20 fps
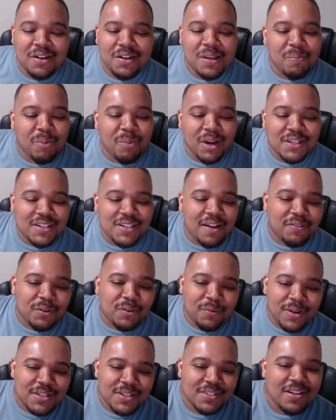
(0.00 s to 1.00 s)
He breaks off the
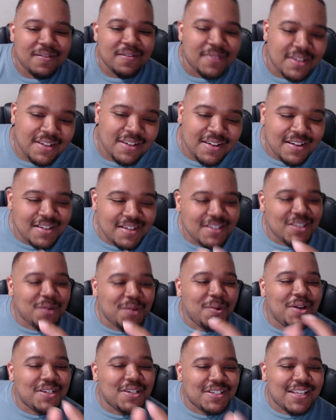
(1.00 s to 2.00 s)
rest of it to
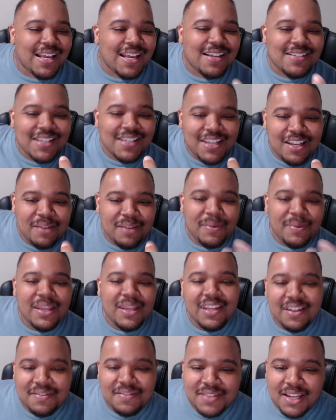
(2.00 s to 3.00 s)
where it just has M, and he
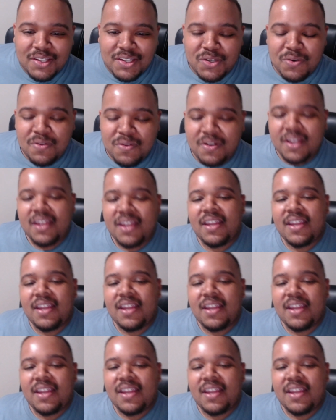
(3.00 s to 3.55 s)
gives that to her.